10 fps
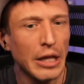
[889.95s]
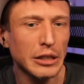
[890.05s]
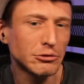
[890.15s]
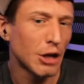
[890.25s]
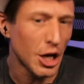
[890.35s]

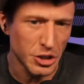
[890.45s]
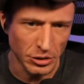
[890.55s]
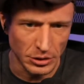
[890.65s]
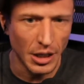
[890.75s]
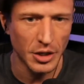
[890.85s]
The
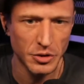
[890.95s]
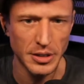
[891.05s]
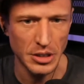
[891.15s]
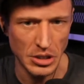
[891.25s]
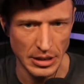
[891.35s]
logical
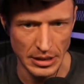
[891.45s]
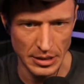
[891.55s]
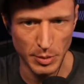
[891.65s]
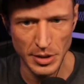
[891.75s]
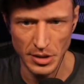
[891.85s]
contradiction in
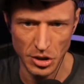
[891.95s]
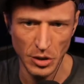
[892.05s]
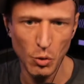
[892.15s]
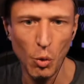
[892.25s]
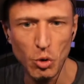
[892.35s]
this position